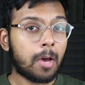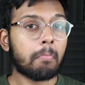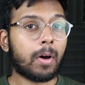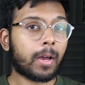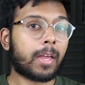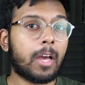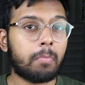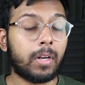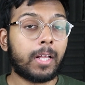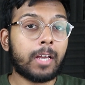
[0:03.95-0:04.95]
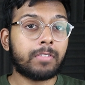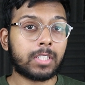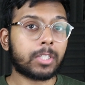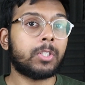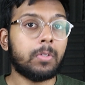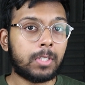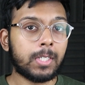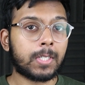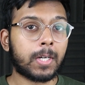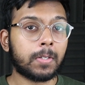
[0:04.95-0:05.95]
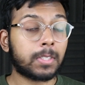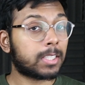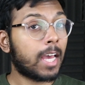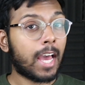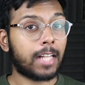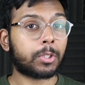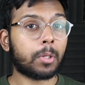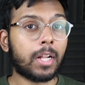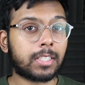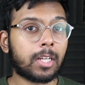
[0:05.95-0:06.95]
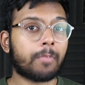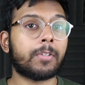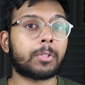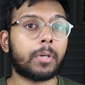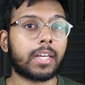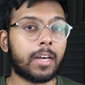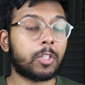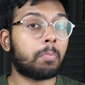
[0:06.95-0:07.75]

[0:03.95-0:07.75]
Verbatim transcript: Mark Gurman gives us new details, and so let's delve into it, guys.